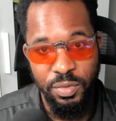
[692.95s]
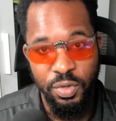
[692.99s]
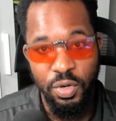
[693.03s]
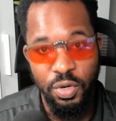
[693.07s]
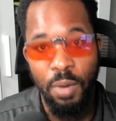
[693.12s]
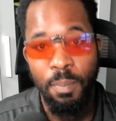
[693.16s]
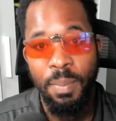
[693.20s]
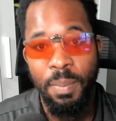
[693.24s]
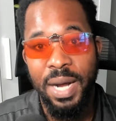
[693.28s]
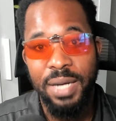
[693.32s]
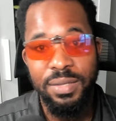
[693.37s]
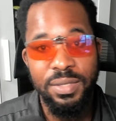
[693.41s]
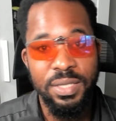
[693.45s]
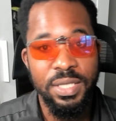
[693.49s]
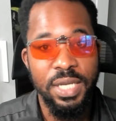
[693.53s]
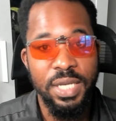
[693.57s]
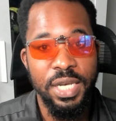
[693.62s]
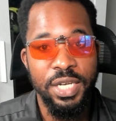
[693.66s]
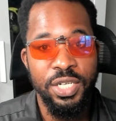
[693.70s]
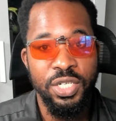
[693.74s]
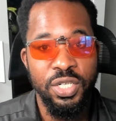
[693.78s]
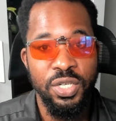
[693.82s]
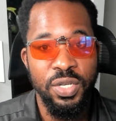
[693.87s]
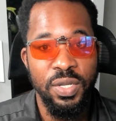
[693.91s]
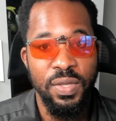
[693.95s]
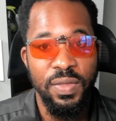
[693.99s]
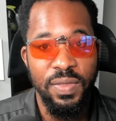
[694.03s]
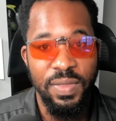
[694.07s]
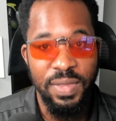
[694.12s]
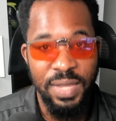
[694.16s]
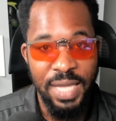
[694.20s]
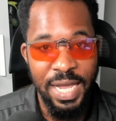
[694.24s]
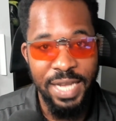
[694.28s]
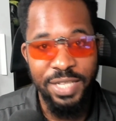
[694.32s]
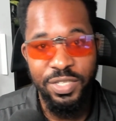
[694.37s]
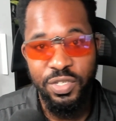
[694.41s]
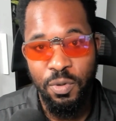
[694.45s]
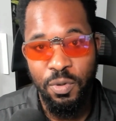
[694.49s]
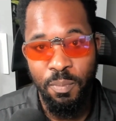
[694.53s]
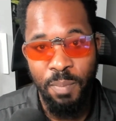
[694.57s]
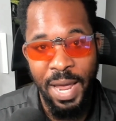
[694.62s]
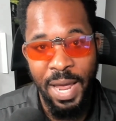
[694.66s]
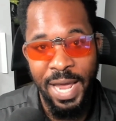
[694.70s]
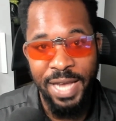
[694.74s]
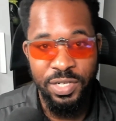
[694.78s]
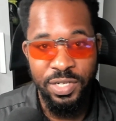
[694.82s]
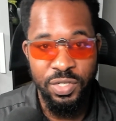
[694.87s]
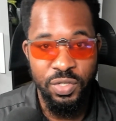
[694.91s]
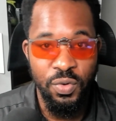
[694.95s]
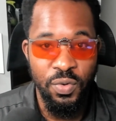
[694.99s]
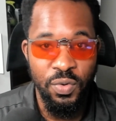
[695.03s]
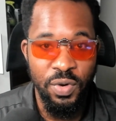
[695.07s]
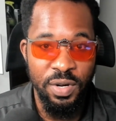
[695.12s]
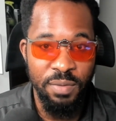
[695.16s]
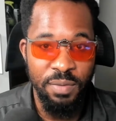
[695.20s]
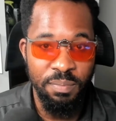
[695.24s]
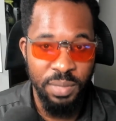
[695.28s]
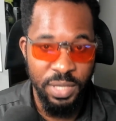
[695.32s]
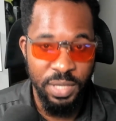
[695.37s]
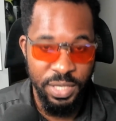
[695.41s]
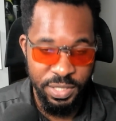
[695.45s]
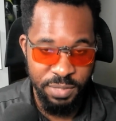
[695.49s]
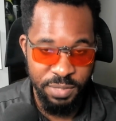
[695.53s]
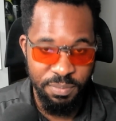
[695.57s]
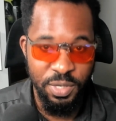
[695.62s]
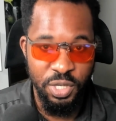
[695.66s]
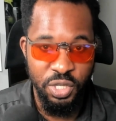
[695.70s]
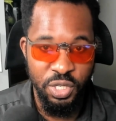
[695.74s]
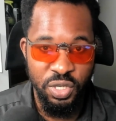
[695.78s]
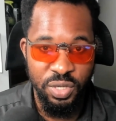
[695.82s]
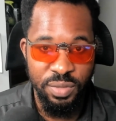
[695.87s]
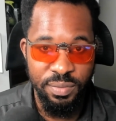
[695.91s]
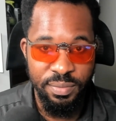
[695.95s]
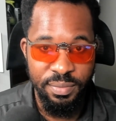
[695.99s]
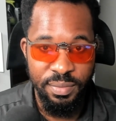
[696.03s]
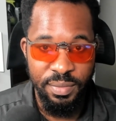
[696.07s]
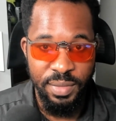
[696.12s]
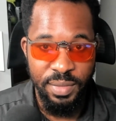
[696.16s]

Your about section, that's your backstory plus mission.